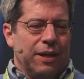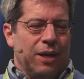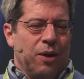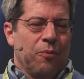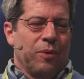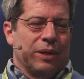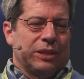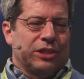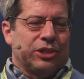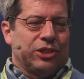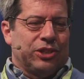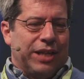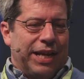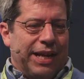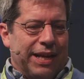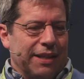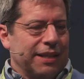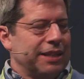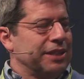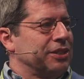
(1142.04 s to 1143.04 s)
what's
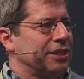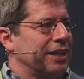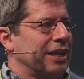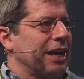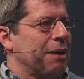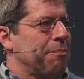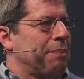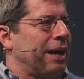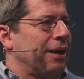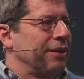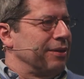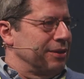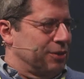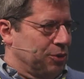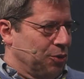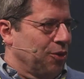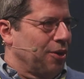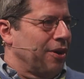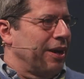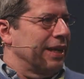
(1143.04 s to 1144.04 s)
challenging about
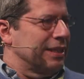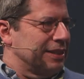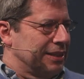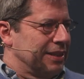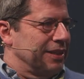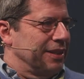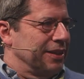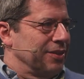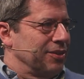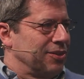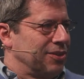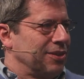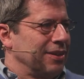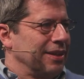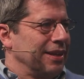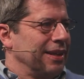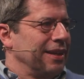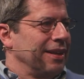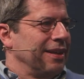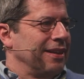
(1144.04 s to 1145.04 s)
Tor exit nodes.
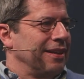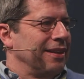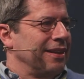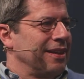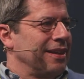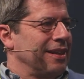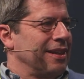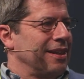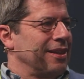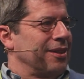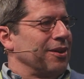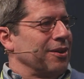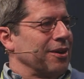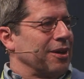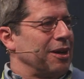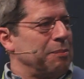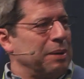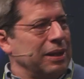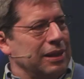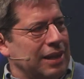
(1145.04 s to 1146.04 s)
There are
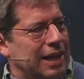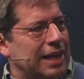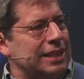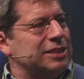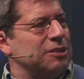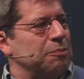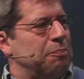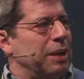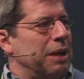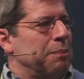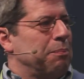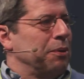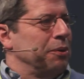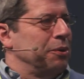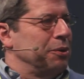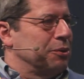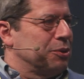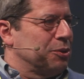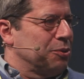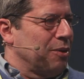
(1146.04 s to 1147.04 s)
going to be lots of people
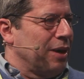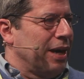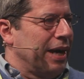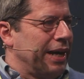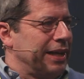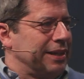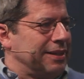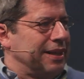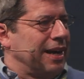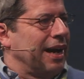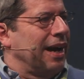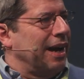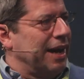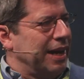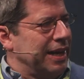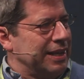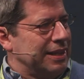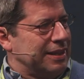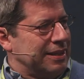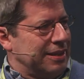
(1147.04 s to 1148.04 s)
who try to
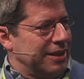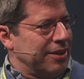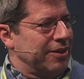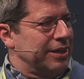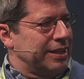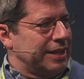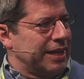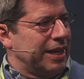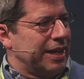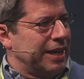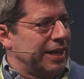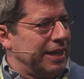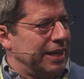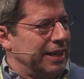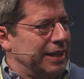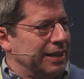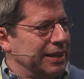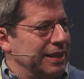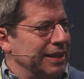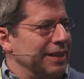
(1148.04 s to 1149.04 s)
hide their identity
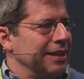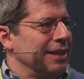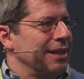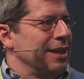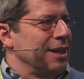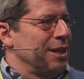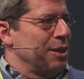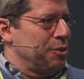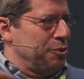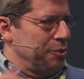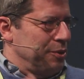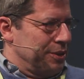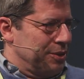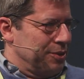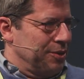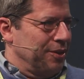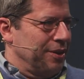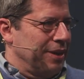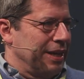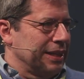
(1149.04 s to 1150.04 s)
through a
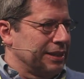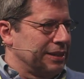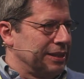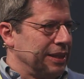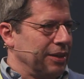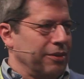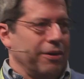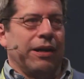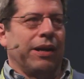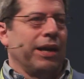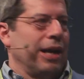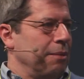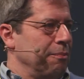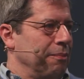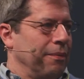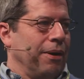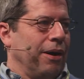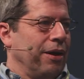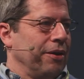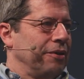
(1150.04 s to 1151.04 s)
Tor exit node, and
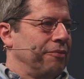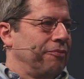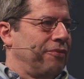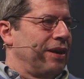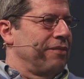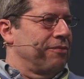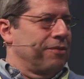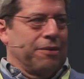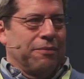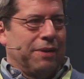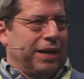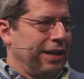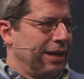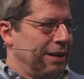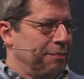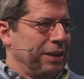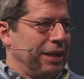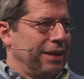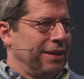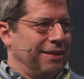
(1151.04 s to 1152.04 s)
I'm all in favor, right? I
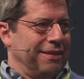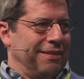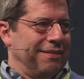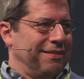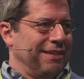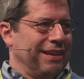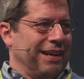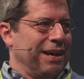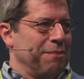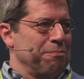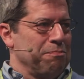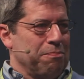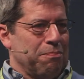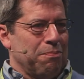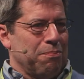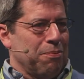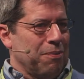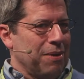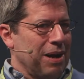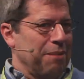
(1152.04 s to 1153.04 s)
mean, I'm
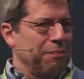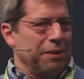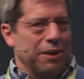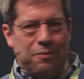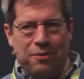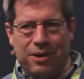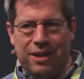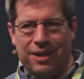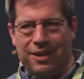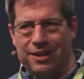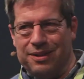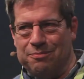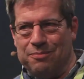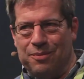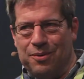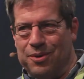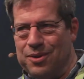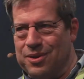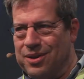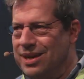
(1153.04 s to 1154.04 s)
probably one of the
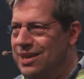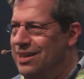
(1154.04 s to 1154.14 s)
more